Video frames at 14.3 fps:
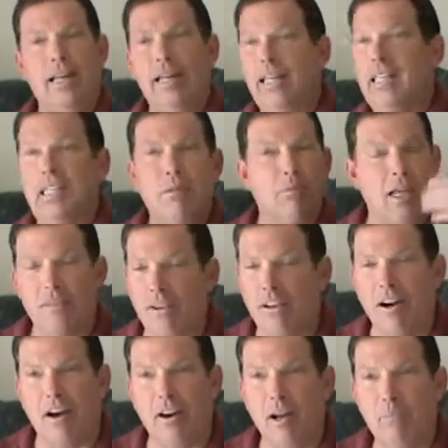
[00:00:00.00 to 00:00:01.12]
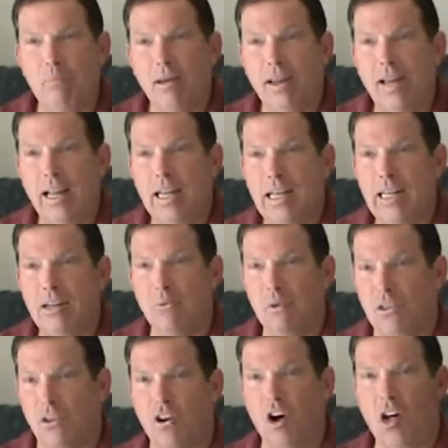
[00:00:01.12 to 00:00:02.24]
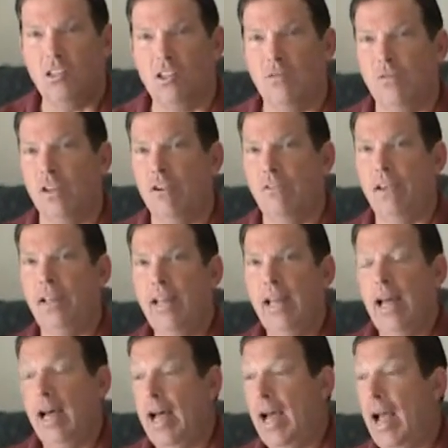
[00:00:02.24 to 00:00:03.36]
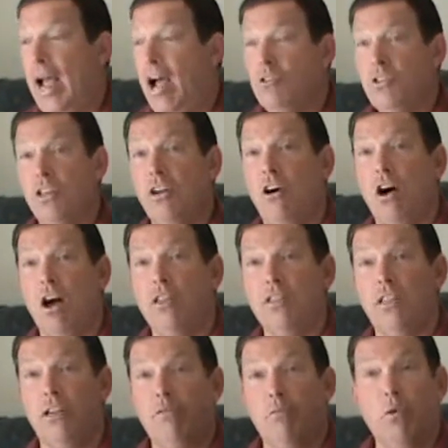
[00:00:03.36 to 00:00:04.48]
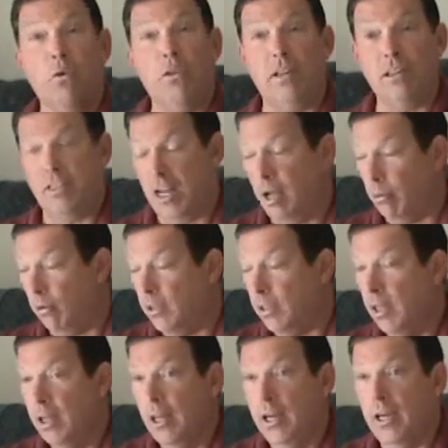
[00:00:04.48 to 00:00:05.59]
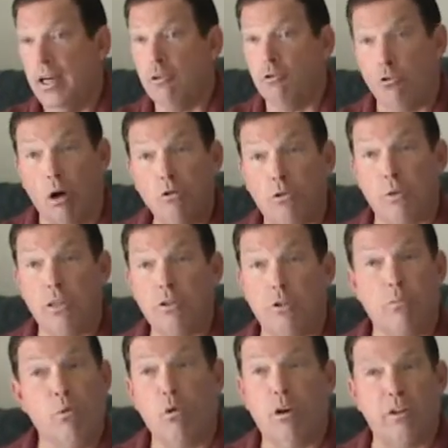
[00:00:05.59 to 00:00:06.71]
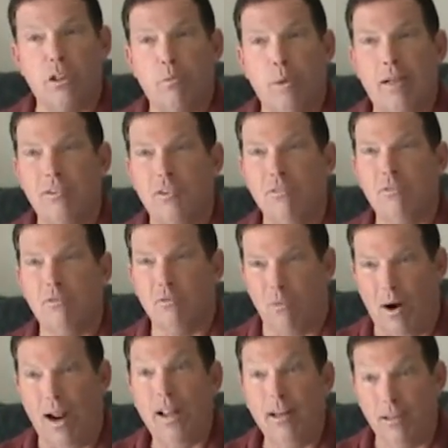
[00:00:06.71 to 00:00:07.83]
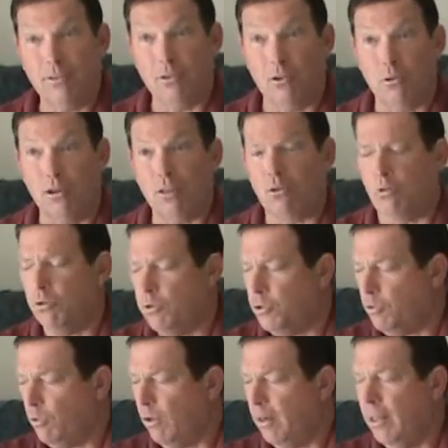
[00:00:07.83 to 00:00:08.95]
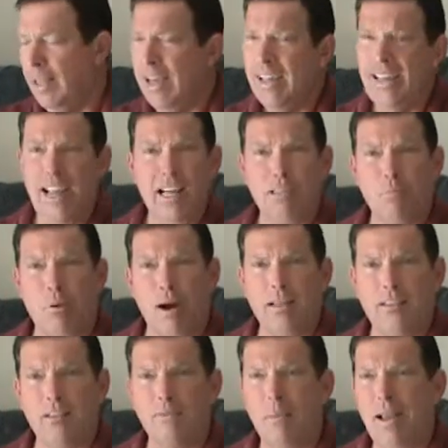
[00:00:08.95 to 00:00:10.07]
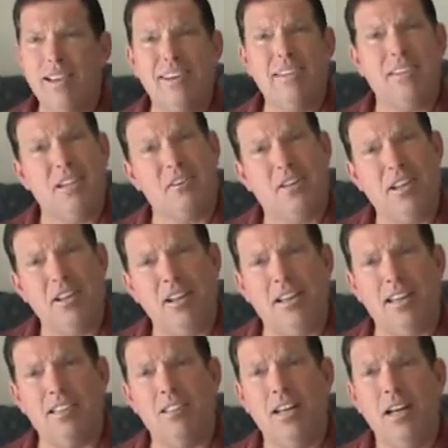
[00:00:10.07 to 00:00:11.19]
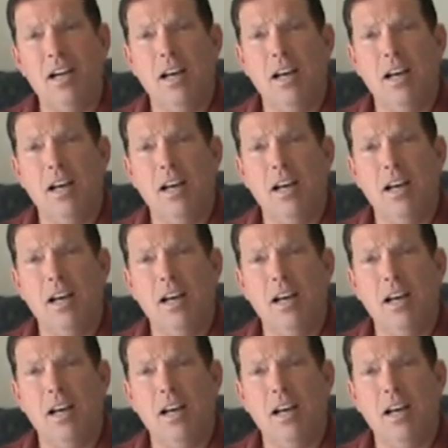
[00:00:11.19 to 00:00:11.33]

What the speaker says: Incomes haven't gone up with the cost of living. Housing costs have more than doubled. Groceries are more expensive, right? Going to the grocery store, and gas prices, man, they're killing us.